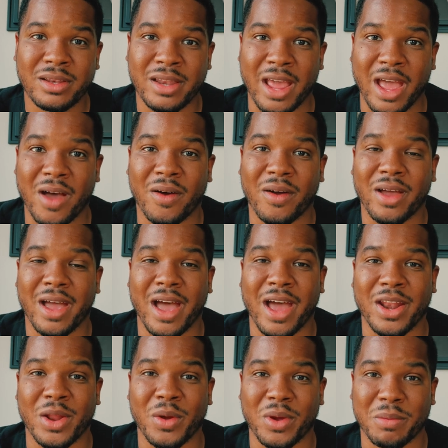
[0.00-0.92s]
Now,
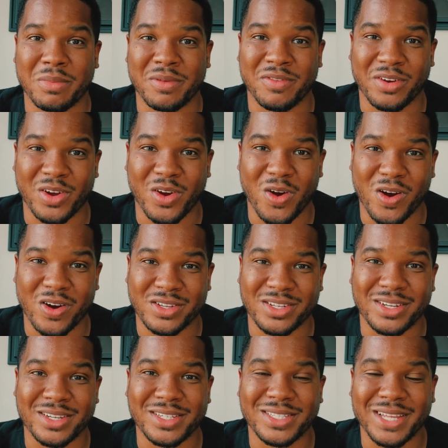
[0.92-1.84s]
I know it can be very
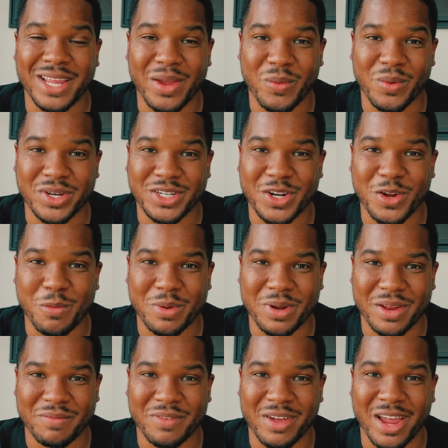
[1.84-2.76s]
hard to distinguish an
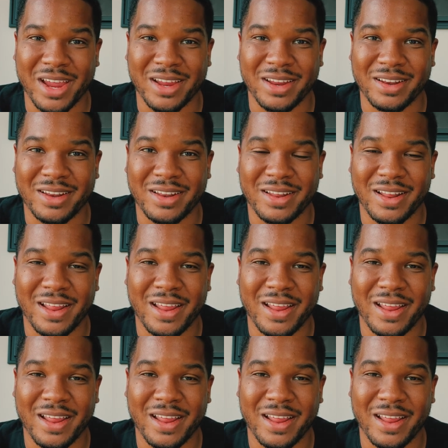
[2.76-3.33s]
open invite.